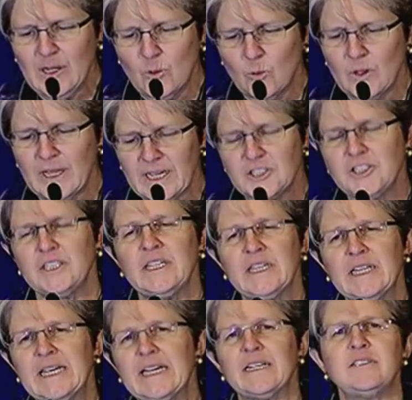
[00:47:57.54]
we will actually
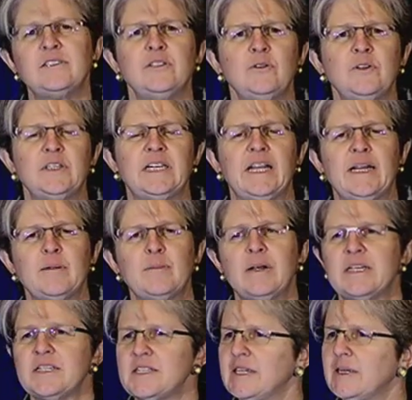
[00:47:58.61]
link to the
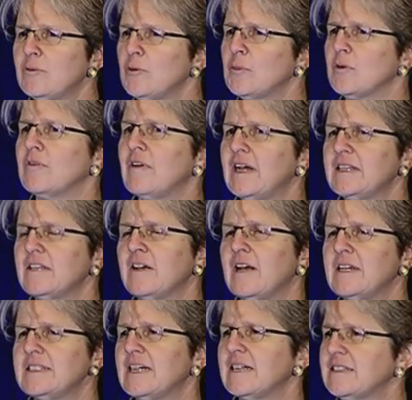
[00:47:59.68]
database and it will provide the
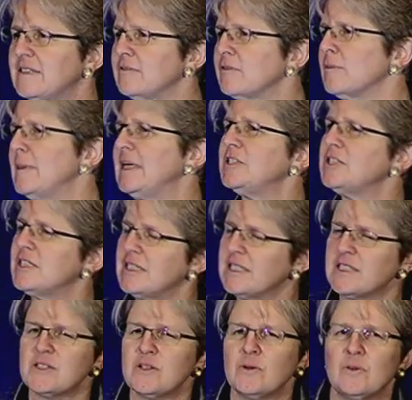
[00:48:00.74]
contact information.
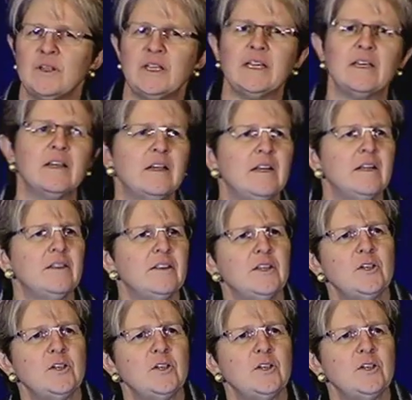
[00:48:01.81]
And so the, the